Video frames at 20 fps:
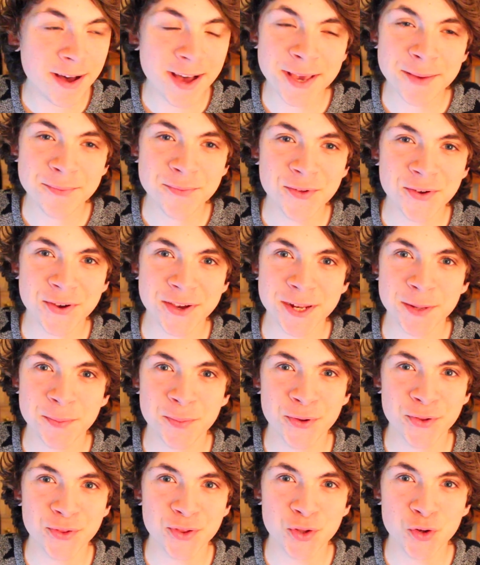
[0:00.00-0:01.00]
I'm not going
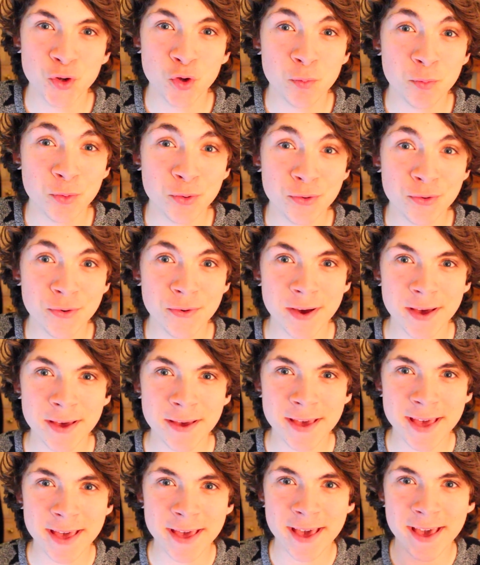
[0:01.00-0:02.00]
to put the normal
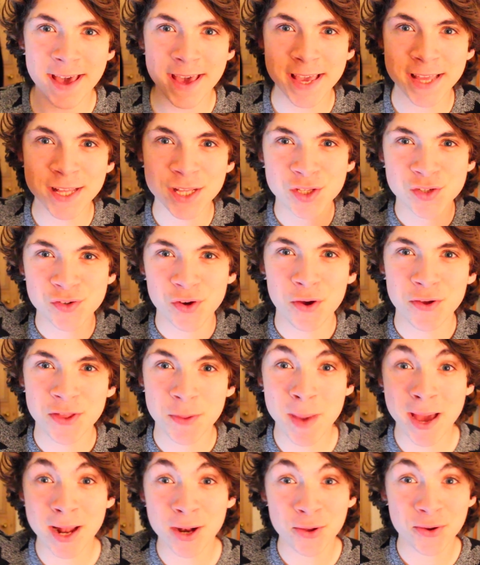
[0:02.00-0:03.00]
intro,
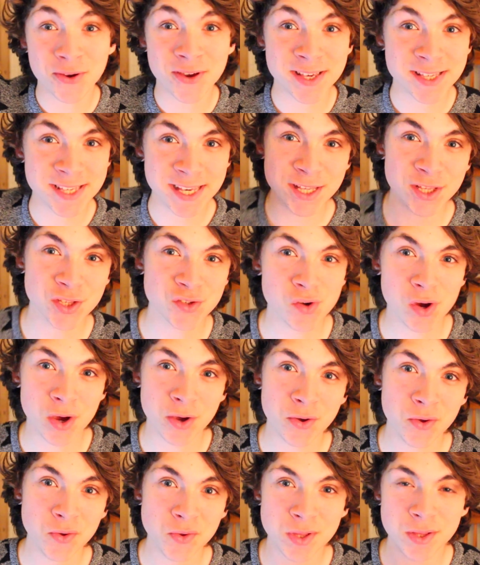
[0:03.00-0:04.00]
the Matt Lucas
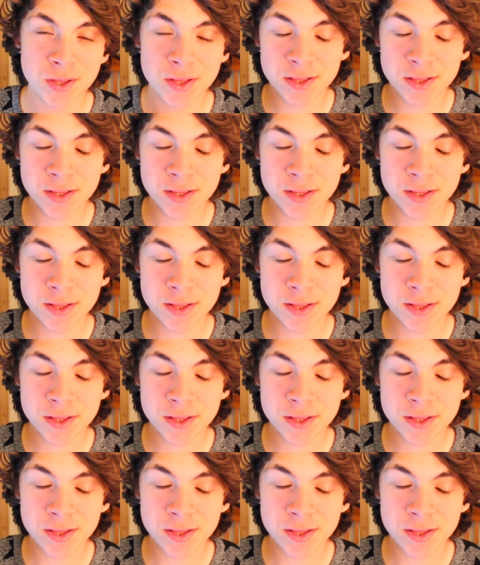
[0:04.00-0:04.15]
intro